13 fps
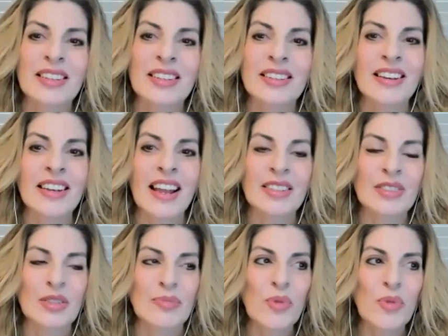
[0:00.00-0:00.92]
an
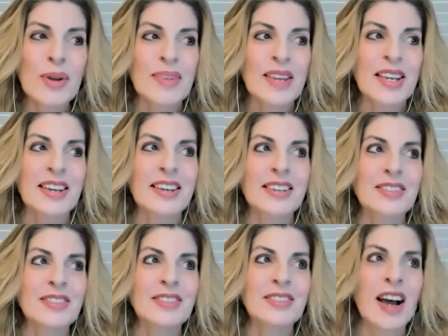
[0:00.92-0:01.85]
excellent point,
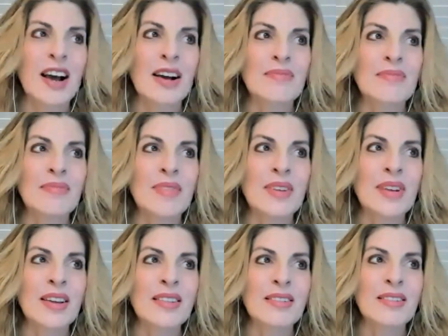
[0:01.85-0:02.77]
because the
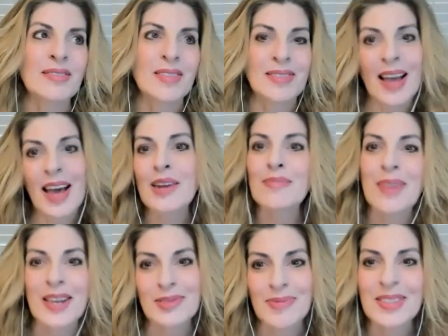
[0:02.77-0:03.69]

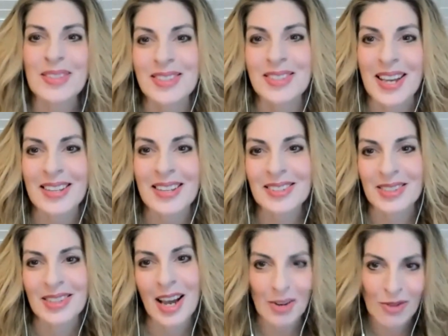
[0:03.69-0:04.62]
database business case
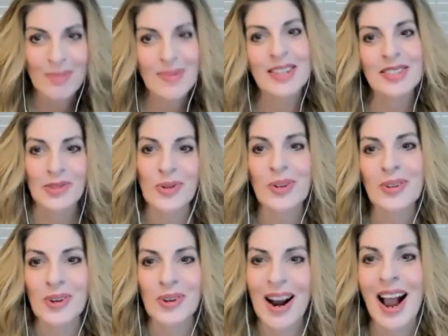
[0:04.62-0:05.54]
is kind of what makes the world
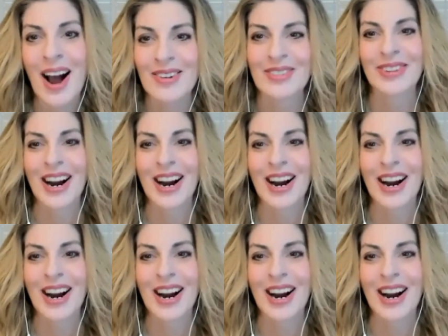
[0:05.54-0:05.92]
go round,